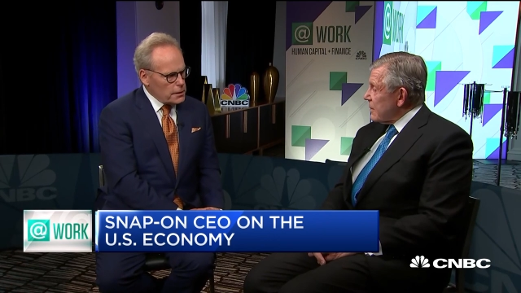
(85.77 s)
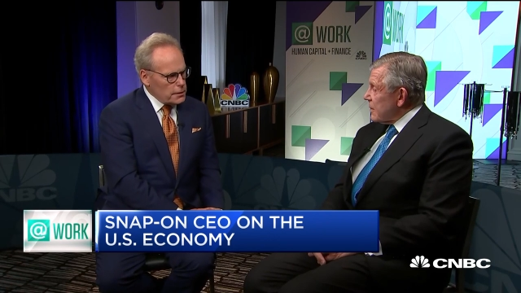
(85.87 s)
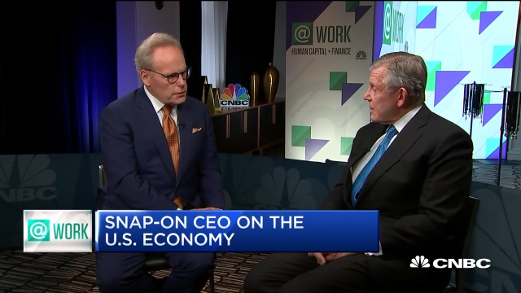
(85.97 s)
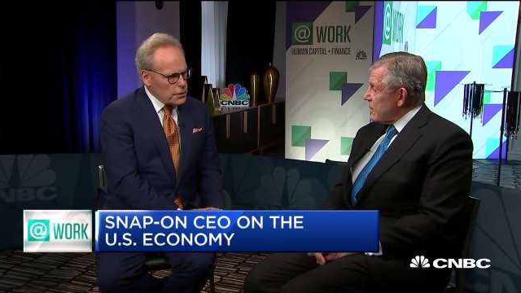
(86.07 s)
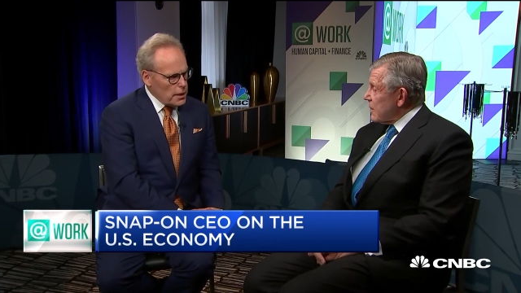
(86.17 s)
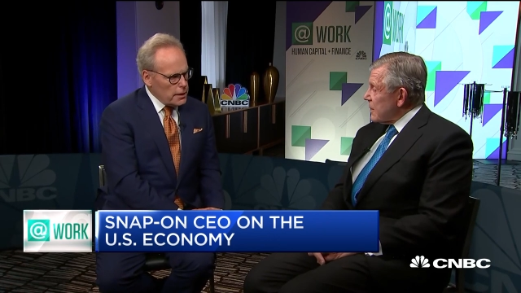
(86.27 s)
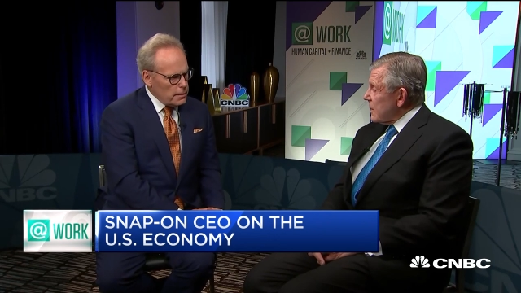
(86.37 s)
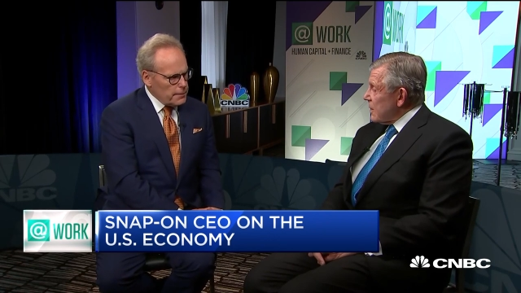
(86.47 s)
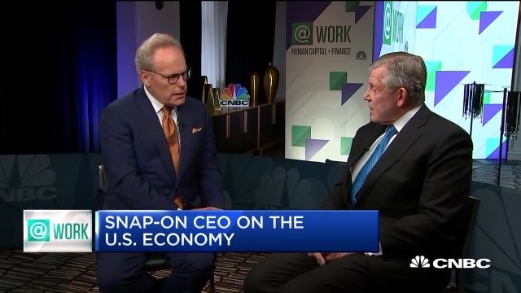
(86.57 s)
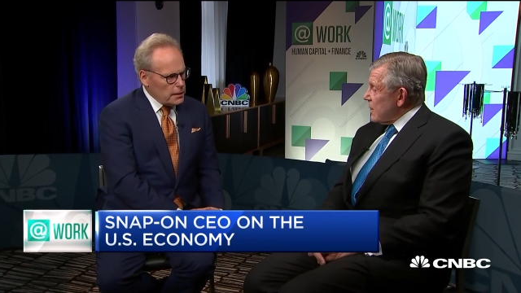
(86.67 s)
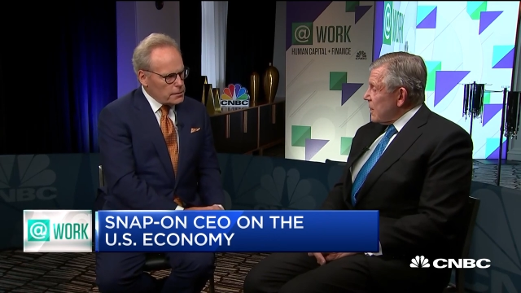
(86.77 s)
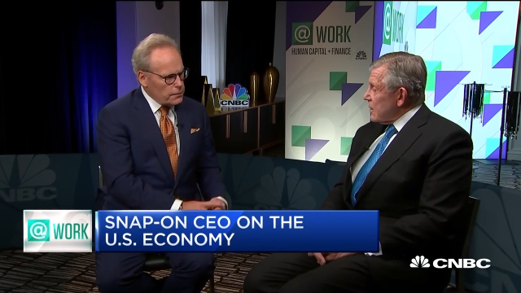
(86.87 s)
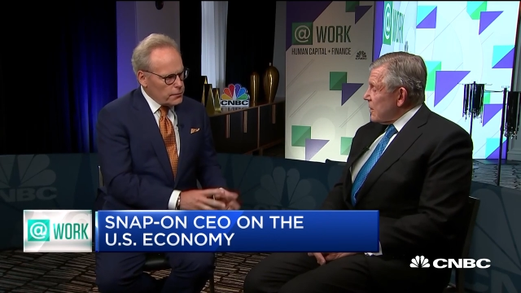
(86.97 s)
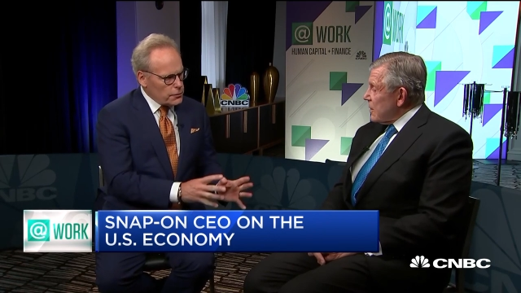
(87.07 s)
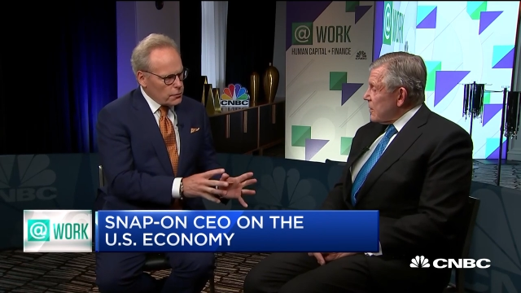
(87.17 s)
Speaker 1: in China
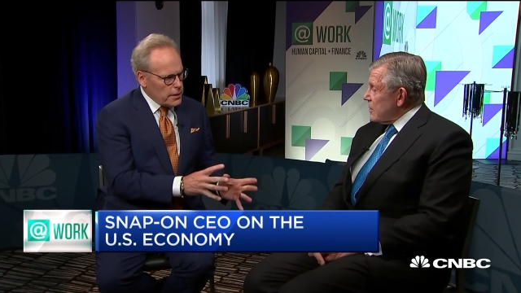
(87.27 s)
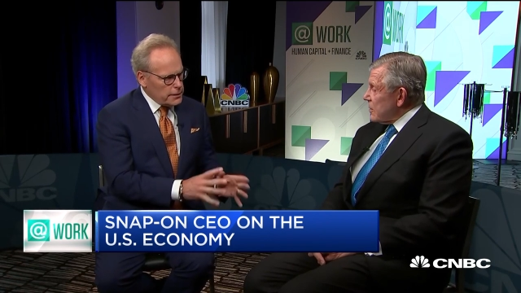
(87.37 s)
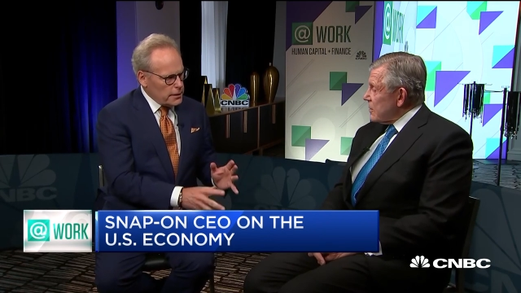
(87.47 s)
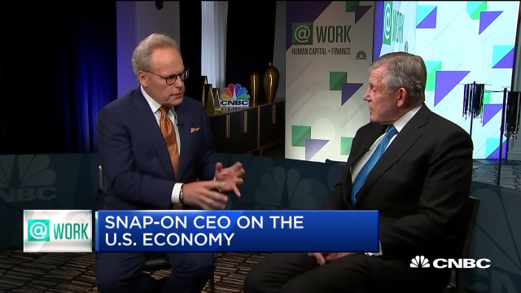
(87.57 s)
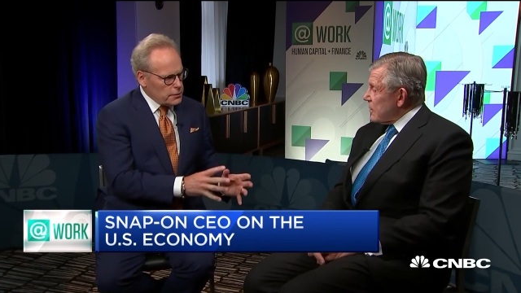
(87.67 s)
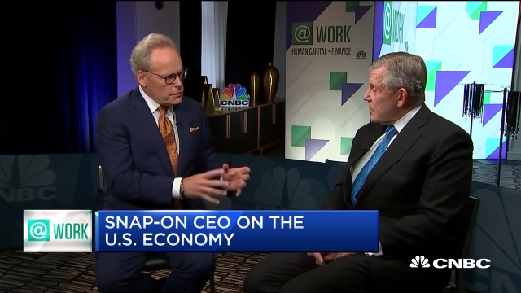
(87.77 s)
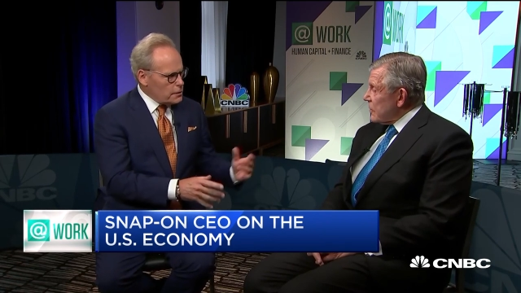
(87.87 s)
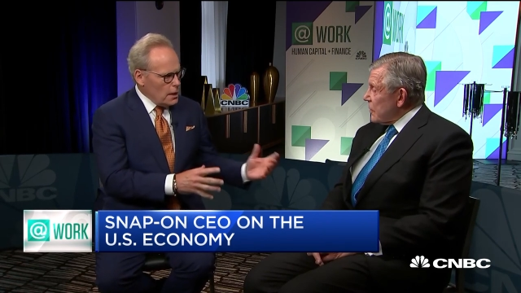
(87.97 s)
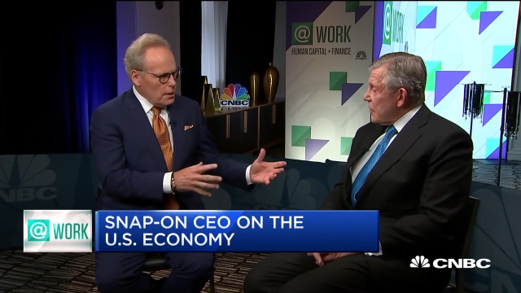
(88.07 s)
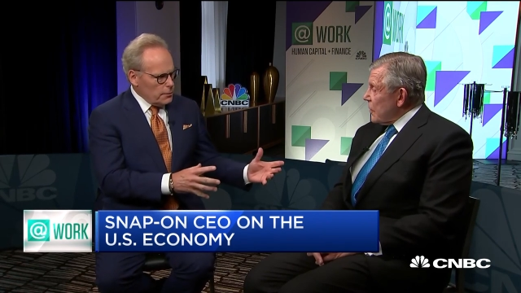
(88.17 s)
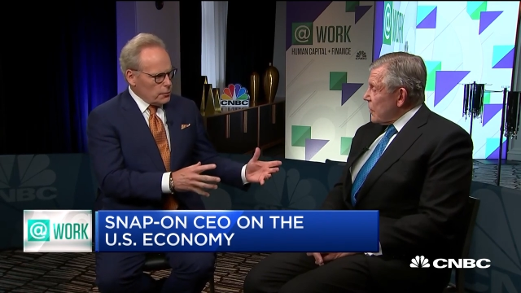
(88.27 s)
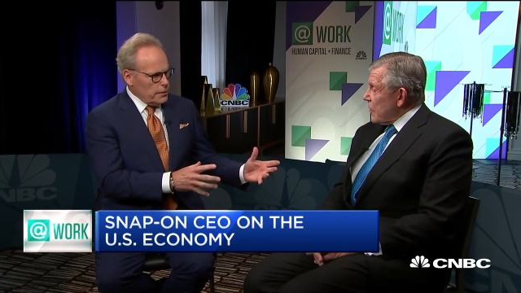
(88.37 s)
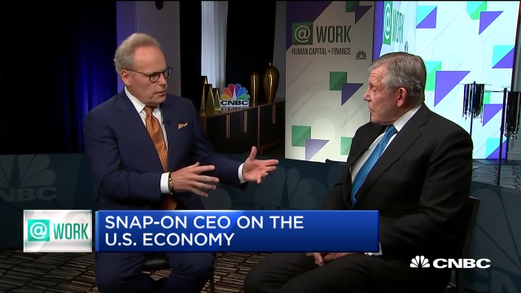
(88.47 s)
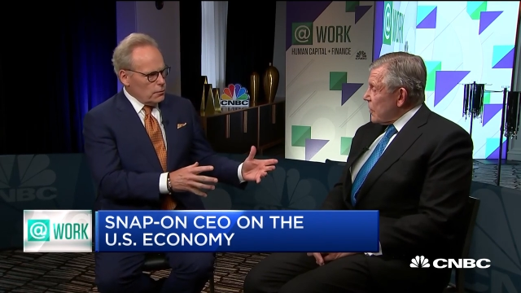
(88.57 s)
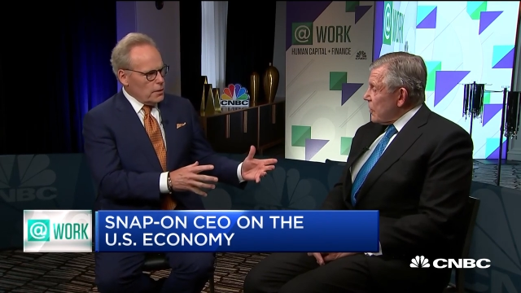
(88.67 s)
because of the trade tensions
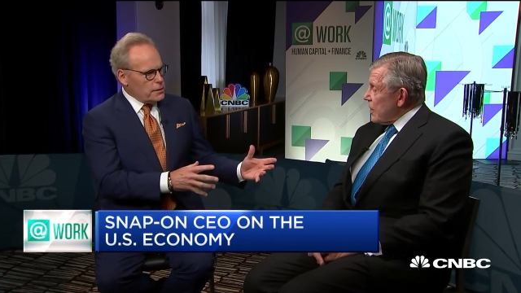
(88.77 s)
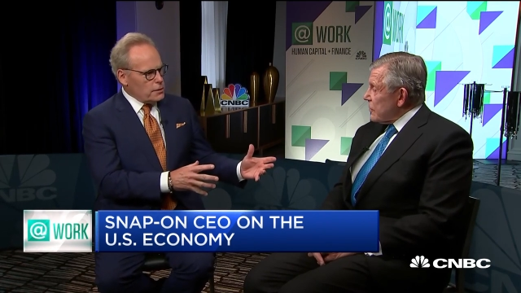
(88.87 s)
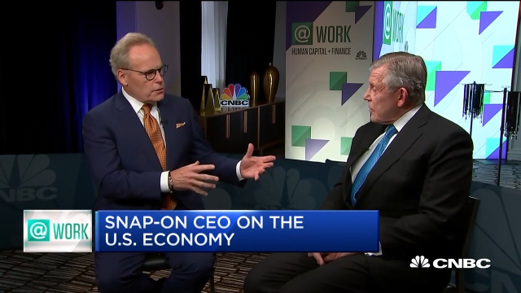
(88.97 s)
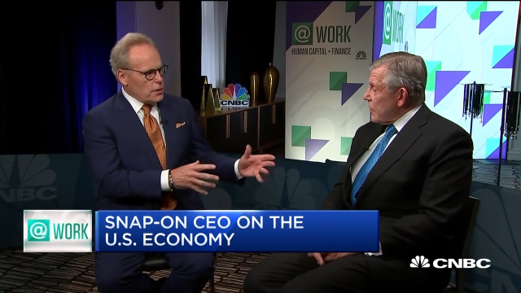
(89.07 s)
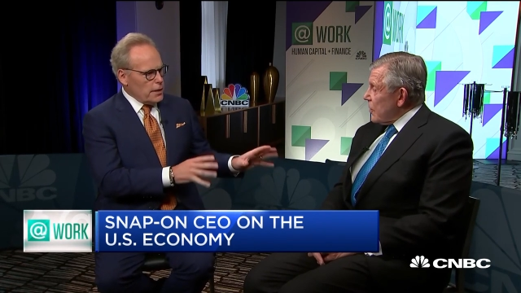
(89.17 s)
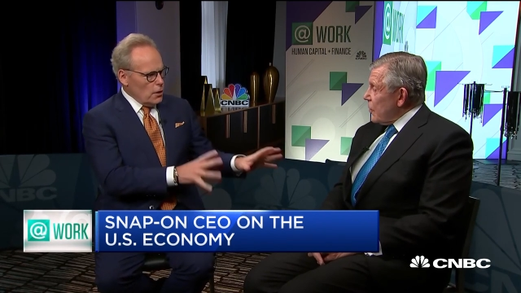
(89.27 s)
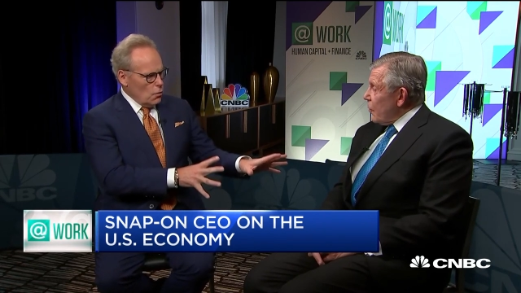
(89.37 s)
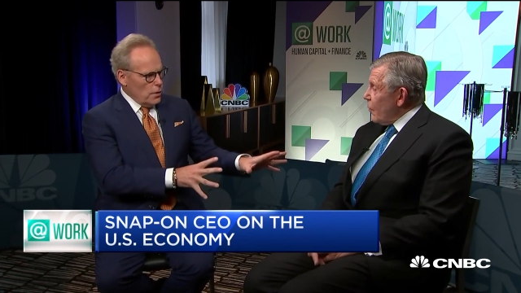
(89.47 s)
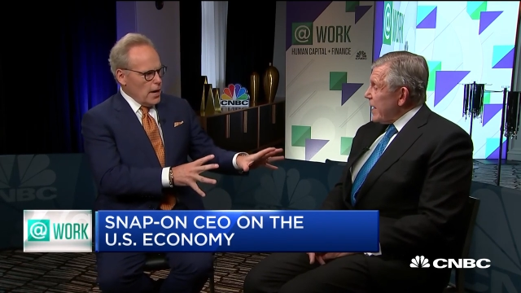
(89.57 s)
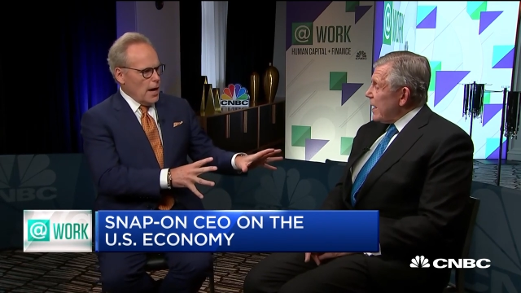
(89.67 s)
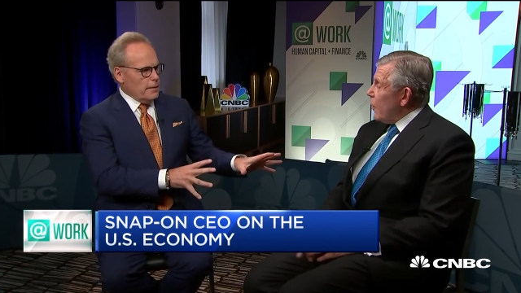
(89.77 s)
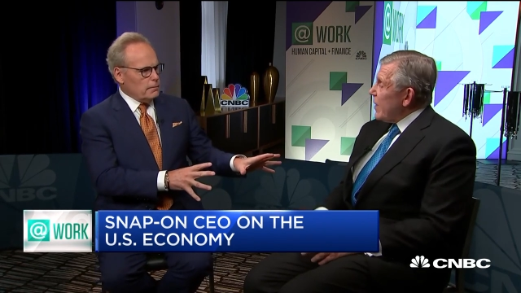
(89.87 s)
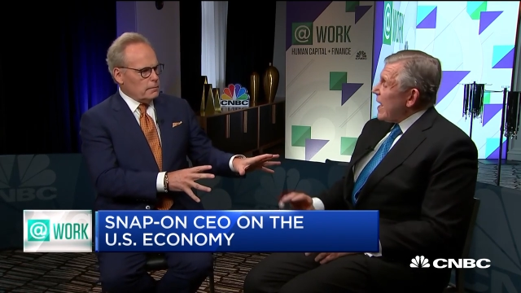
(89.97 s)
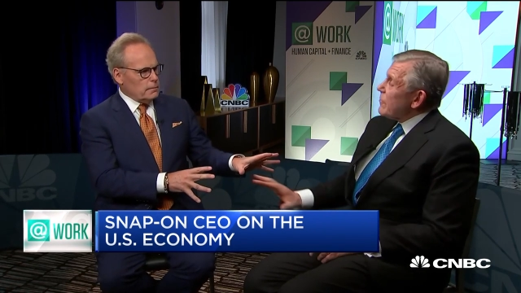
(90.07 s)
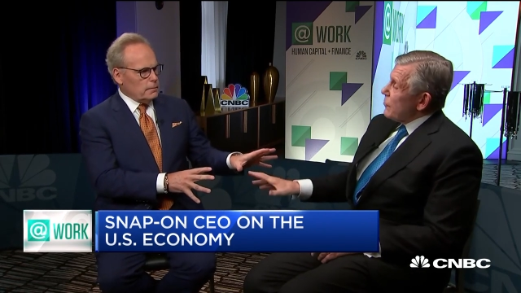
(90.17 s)
between the U.S. and China, or we, not?
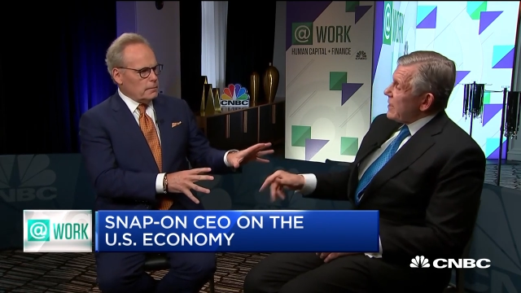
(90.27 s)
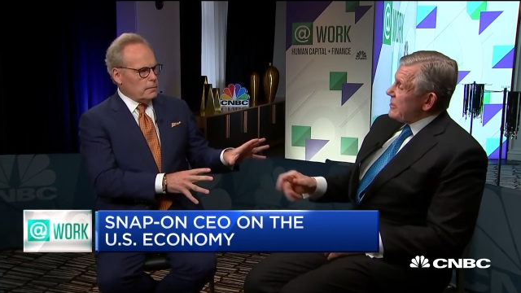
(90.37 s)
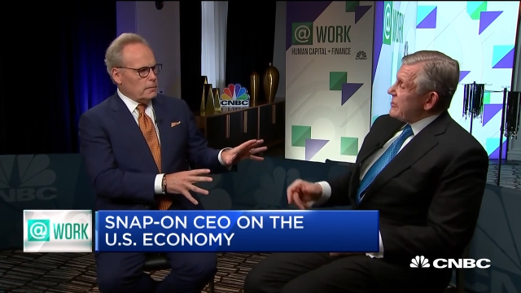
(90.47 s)
We
Speaker 2: haven't really